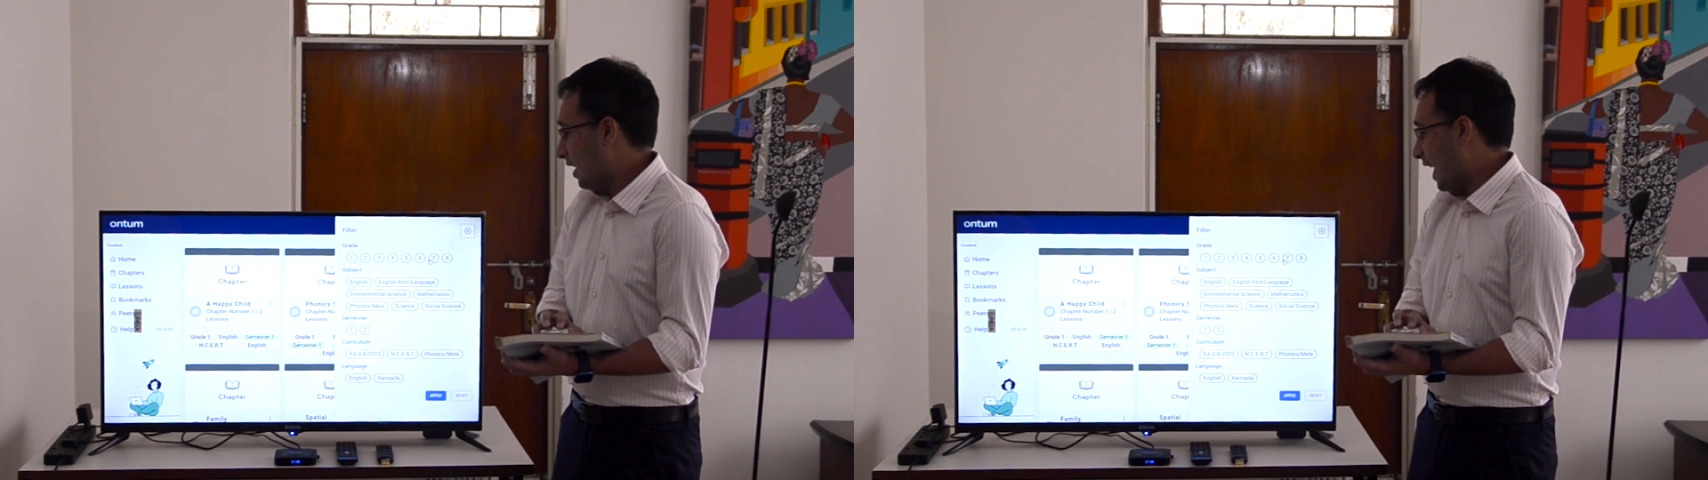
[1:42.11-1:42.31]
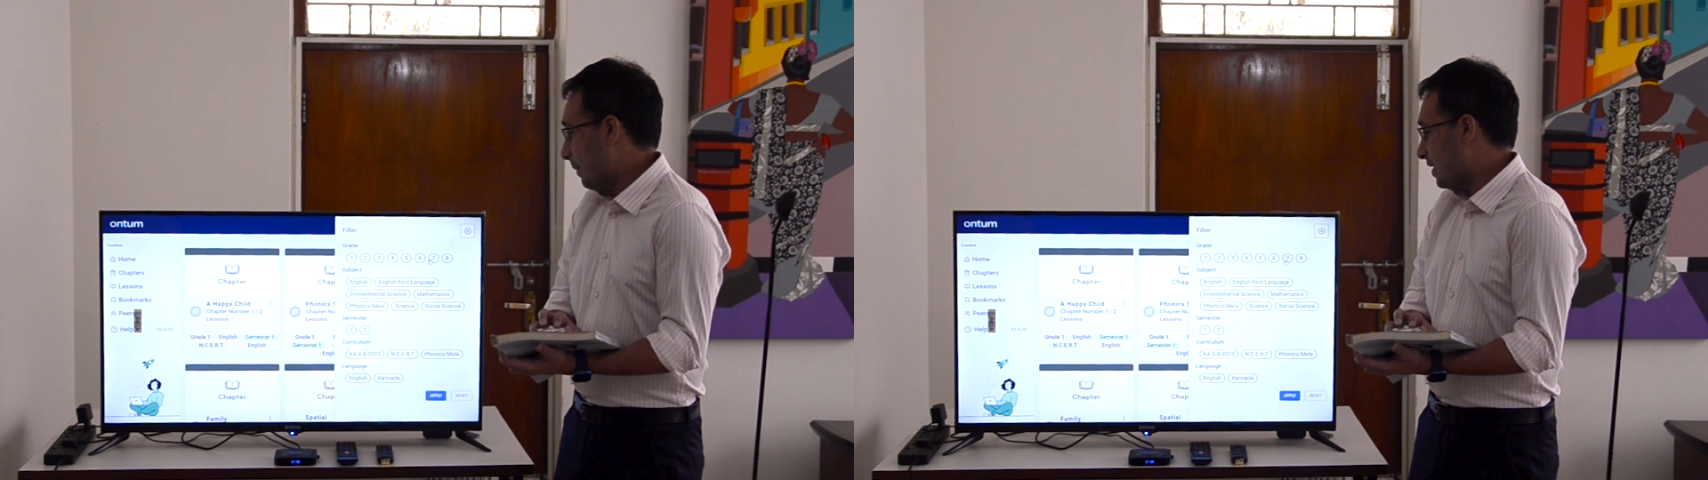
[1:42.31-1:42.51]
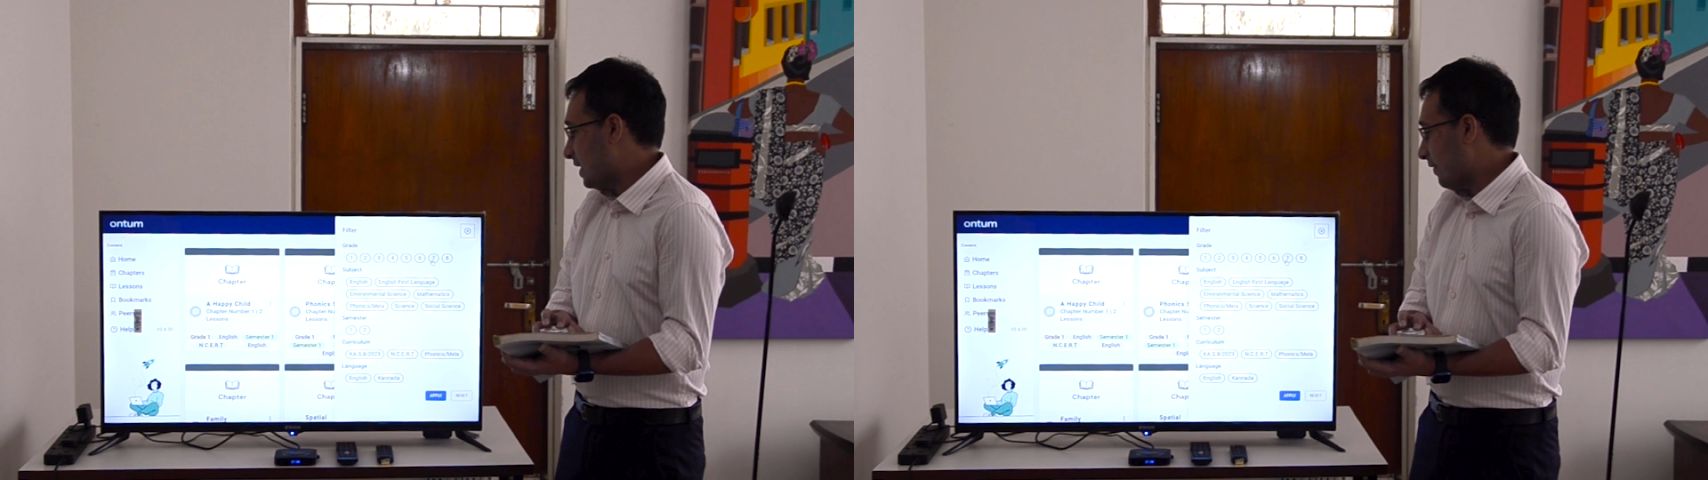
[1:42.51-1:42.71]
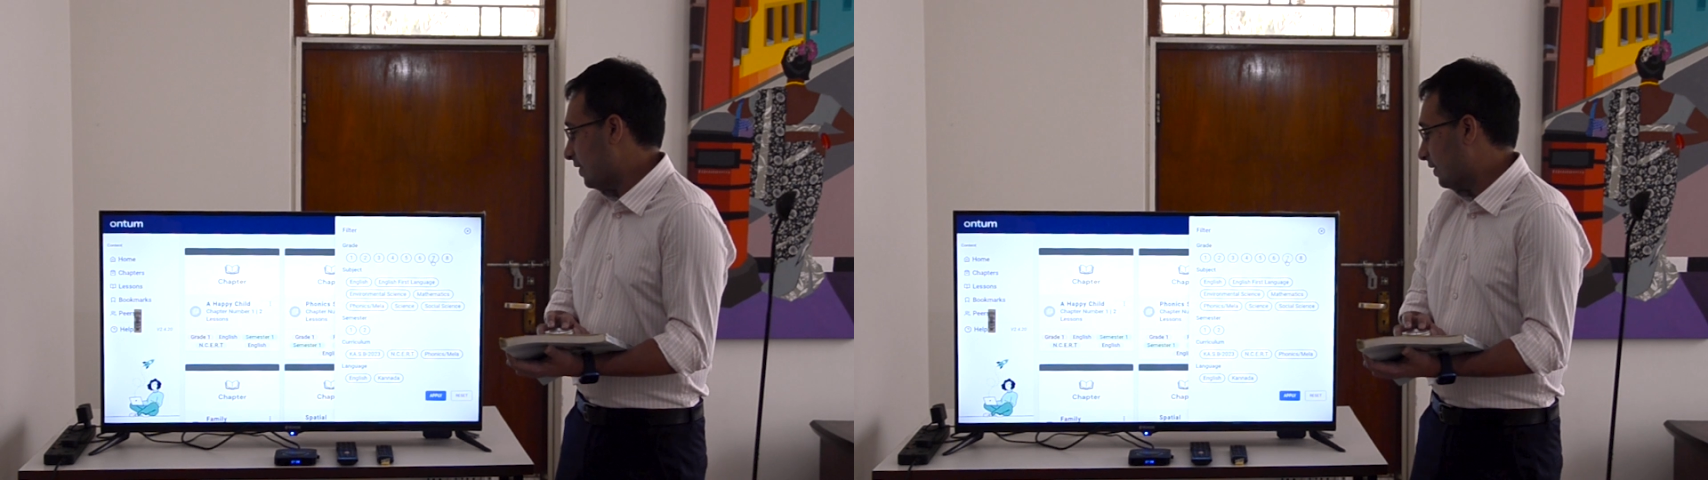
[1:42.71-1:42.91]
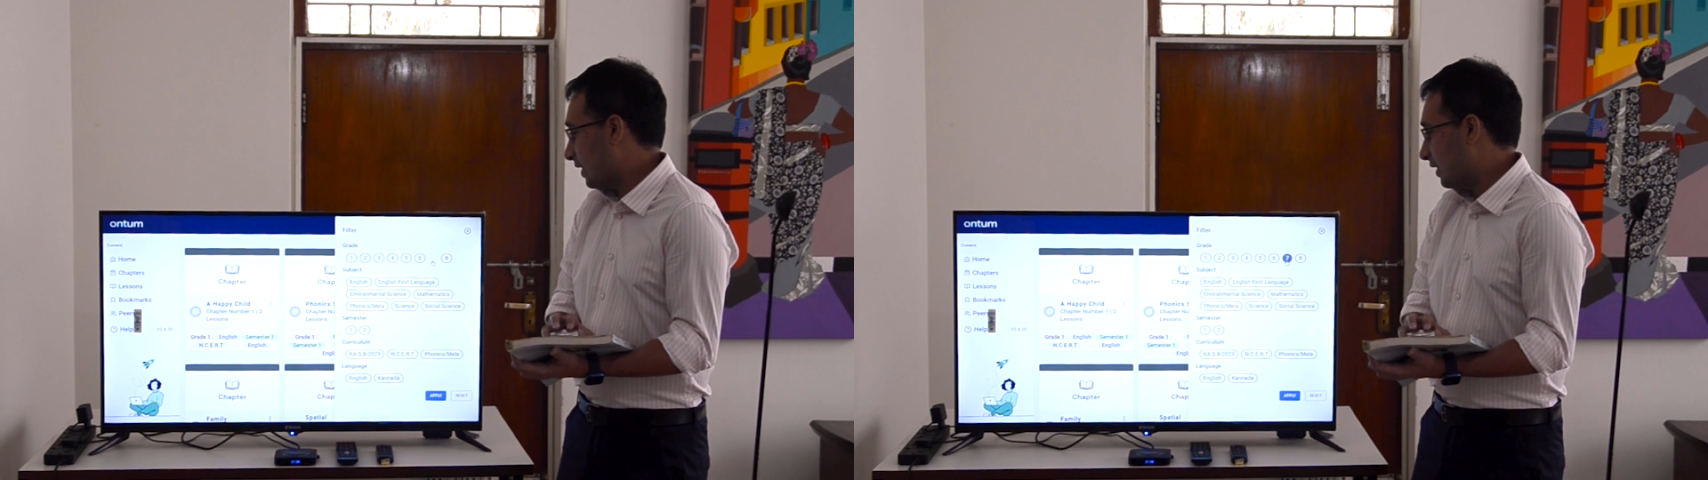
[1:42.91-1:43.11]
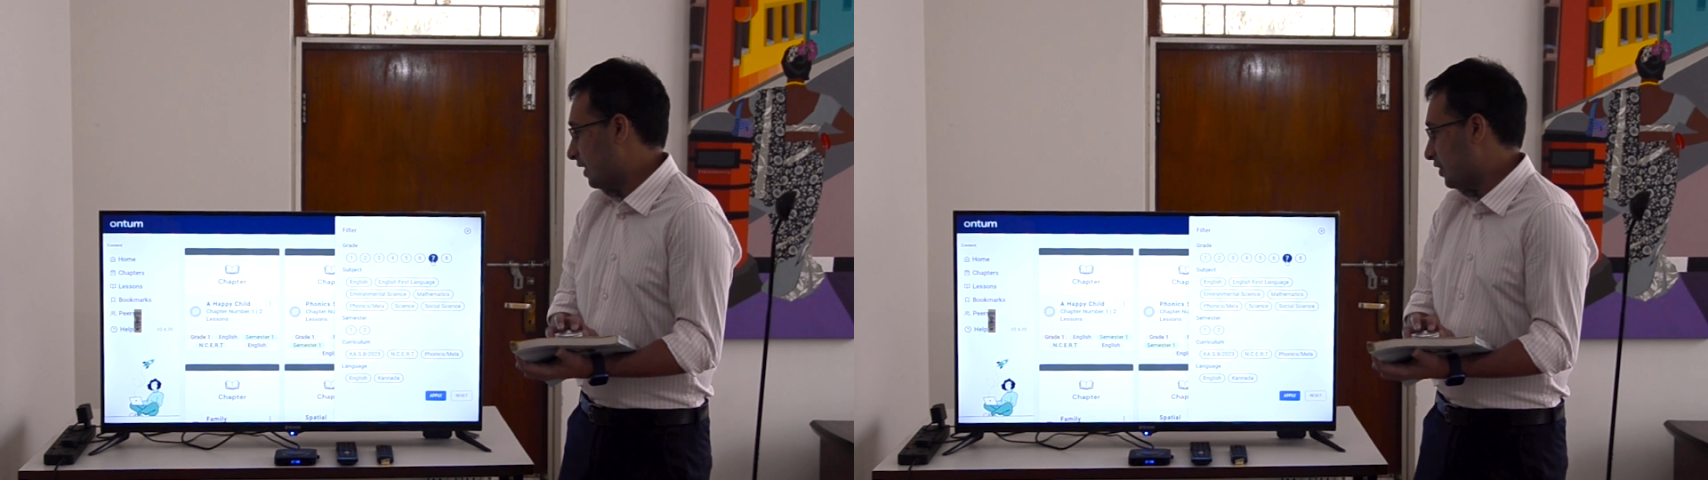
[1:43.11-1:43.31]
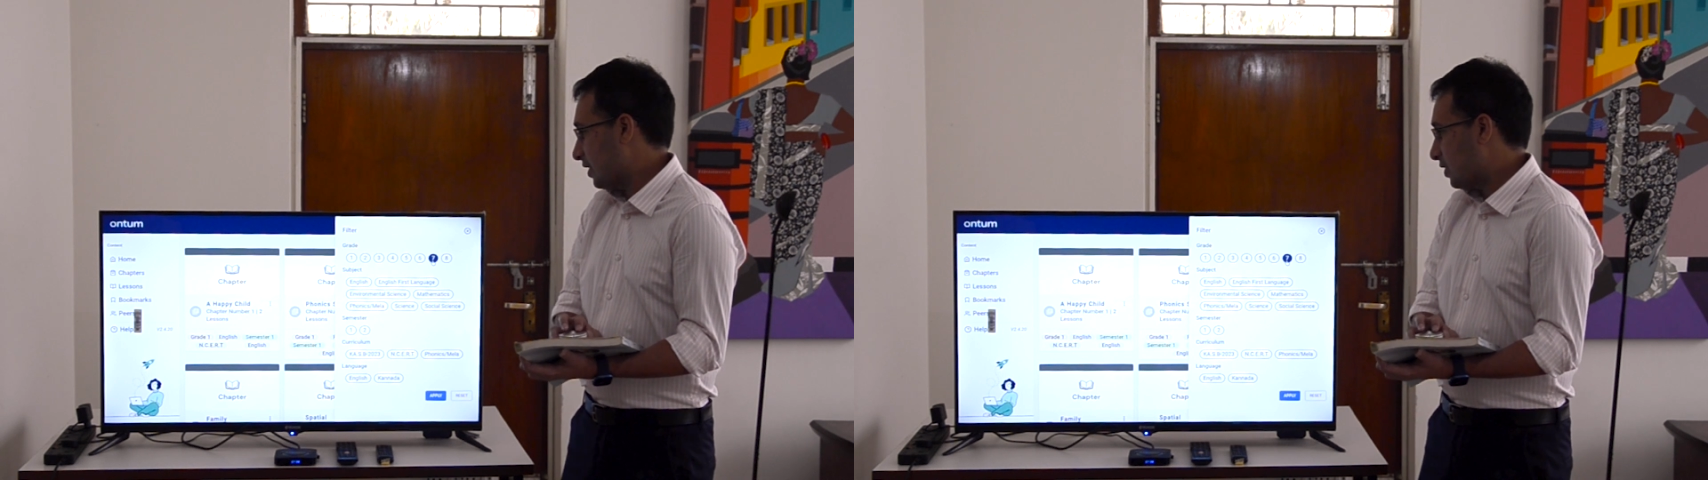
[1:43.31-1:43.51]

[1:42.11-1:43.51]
I'm a 7th grade teacher,